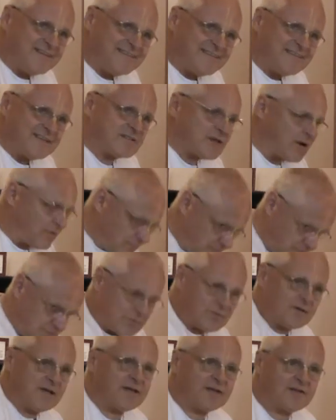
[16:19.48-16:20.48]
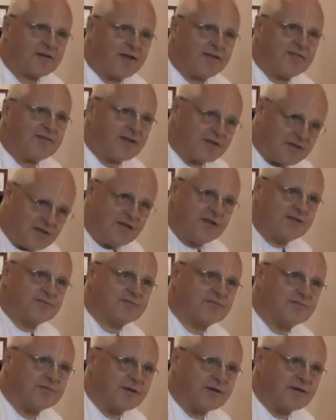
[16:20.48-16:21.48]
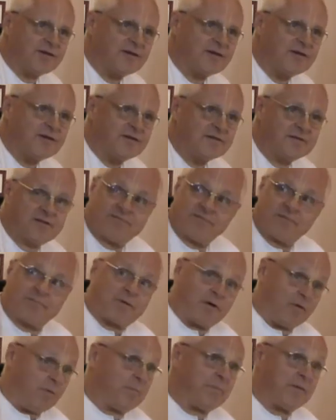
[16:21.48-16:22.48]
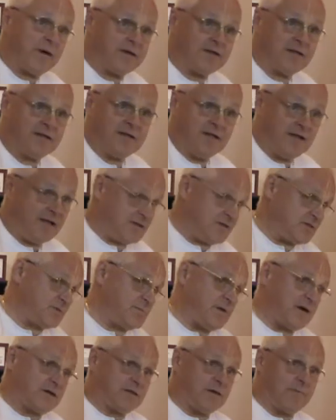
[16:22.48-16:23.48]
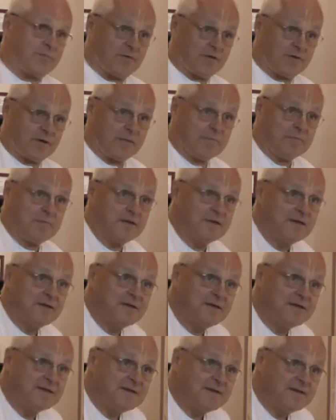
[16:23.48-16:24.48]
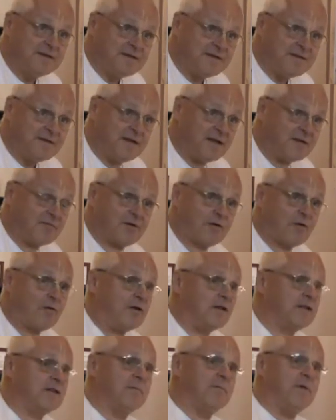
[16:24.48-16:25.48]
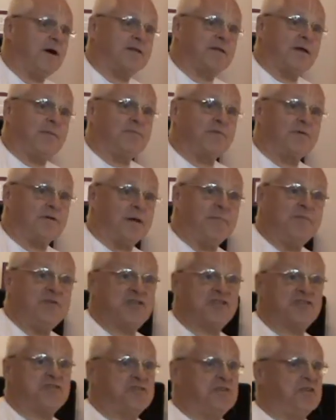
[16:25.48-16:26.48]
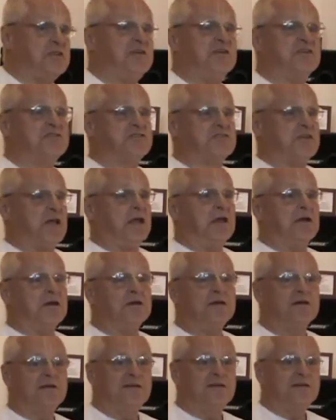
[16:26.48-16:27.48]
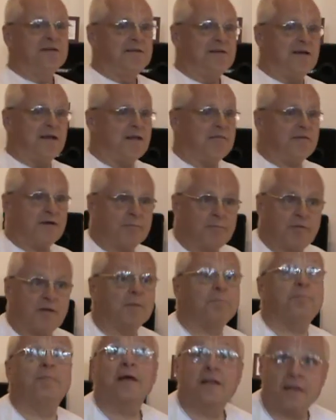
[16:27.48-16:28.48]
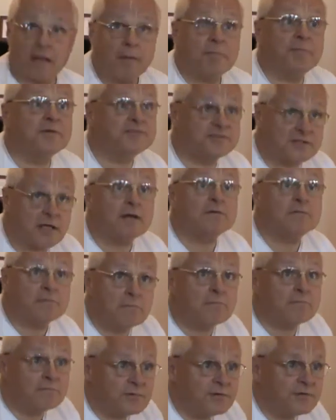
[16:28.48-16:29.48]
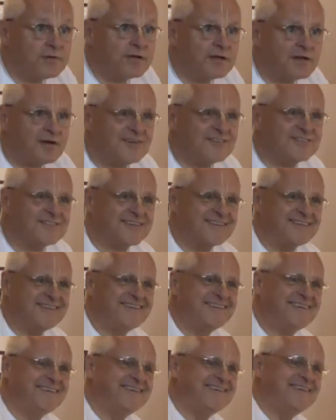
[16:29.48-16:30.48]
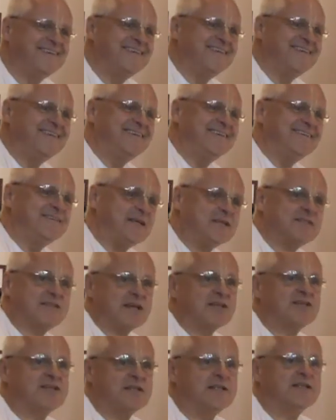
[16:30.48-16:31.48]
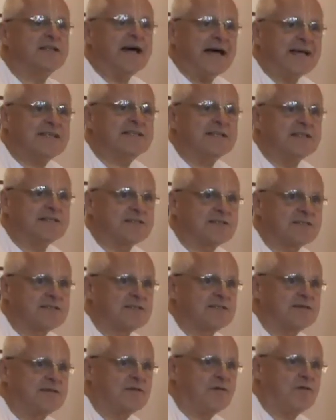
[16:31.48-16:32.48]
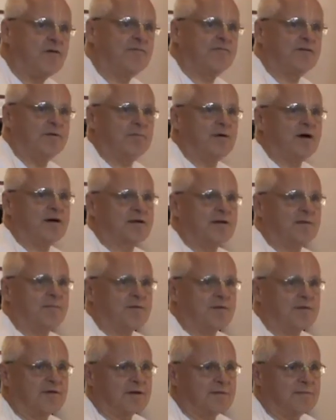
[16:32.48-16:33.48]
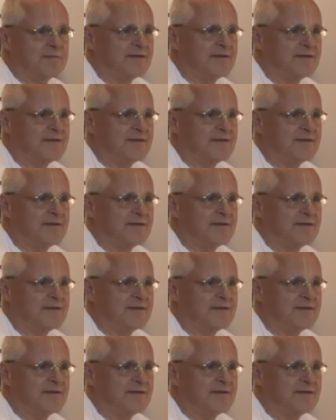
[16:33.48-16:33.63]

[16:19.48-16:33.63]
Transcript: That's how you do it, and then he is doing it. That's what Prabhupada did. He had his Bhakta program. He never called it a Bhakta program, he just did his thing. And everybody picked up and started to do it also. That's actually the essence of the Bhakta program.